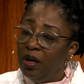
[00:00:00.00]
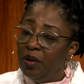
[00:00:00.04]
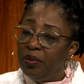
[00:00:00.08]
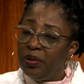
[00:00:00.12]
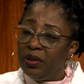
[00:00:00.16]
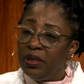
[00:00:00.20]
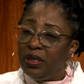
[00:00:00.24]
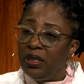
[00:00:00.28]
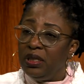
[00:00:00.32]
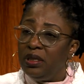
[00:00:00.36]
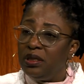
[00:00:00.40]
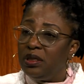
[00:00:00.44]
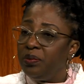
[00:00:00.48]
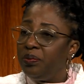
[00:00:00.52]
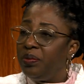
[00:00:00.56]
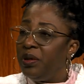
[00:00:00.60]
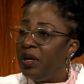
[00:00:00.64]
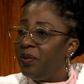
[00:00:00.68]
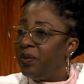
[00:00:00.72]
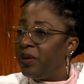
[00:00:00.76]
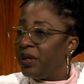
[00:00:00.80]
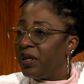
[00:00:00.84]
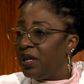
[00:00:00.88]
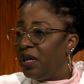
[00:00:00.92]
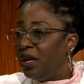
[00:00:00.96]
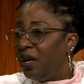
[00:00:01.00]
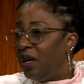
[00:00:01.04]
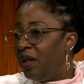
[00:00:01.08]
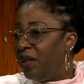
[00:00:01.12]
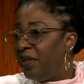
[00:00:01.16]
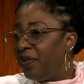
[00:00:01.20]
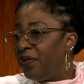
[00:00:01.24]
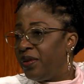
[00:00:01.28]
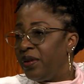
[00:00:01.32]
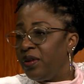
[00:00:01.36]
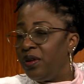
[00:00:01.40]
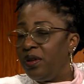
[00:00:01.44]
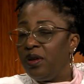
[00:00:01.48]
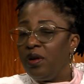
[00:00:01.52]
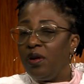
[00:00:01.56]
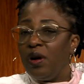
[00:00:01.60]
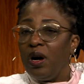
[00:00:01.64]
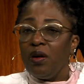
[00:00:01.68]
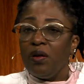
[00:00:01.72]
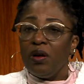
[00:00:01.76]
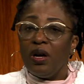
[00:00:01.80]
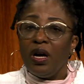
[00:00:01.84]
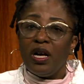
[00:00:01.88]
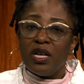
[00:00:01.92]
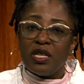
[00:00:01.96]
police, public health, you know,
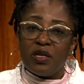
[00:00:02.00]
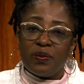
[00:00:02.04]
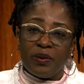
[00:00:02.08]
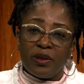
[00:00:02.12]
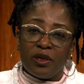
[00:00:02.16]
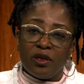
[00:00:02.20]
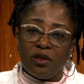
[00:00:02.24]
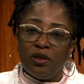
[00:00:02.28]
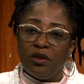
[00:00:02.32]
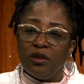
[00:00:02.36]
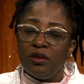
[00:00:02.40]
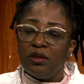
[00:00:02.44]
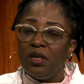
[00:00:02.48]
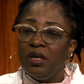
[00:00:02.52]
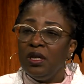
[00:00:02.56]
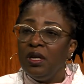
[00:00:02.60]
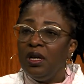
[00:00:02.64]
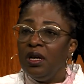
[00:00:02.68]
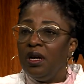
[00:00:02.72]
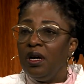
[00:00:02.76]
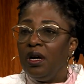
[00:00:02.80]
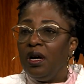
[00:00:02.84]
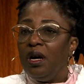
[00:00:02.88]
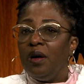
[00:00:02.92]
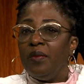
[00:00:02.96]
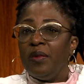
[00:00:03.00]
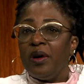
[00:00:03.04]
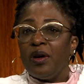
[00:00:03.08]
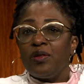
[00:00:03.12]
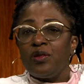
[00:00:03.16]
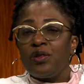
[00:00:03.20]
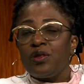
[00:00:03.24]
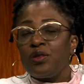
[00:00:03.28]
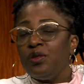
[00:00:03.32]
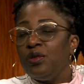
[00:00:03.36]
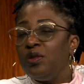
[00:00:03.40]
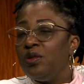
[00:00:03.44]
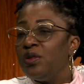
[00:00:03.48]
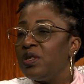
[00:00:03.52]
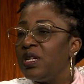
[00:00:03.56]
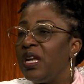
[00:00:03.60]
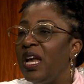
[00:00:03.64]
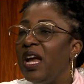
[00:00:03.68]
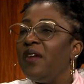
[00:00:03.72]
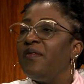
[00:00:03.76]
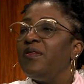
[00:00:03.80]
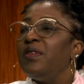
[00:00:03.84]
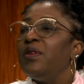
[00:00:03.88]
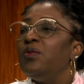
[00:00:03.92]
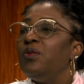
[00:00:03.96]
our hospitals, um, our schools,
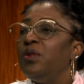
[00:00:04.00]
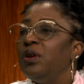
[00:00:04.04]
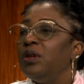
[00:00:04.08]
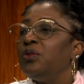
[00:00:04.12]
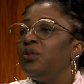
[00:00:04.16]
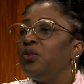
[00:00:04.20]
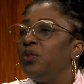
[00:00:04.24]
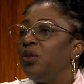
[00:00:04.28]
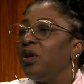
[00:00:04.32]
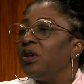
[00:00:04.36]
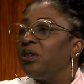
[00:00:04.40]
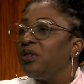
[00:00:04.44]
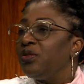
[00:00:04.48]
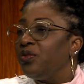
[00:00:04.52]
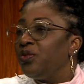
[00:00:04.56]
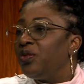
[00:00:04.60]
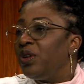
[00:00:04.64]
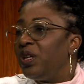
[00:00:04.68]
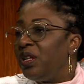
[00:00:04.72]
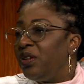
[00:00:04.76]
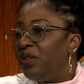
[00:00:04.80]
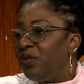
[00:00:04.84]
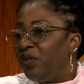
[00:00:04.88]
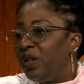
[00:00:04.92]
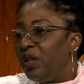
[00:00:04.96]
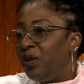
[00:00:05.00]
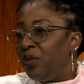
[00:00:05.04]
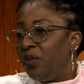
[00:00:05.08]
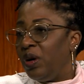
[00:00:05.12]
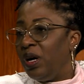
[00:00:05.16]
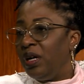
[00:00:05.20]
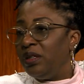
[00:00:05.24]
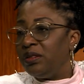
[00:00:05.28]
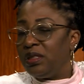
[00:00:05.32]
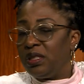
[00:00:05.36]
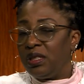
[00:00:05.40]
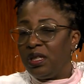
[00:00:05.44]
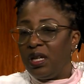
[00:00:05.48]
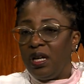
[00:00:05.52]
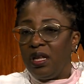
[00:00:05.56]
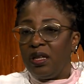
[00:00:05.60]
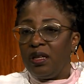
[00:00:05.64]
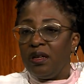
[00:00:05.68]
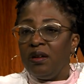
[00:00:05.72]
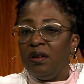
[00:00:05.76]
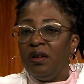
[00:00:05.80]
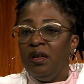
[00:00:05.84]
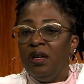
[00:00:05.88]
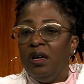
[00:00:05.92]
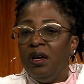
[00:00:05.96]
everyone worked really, really well
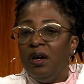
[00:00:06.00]
together.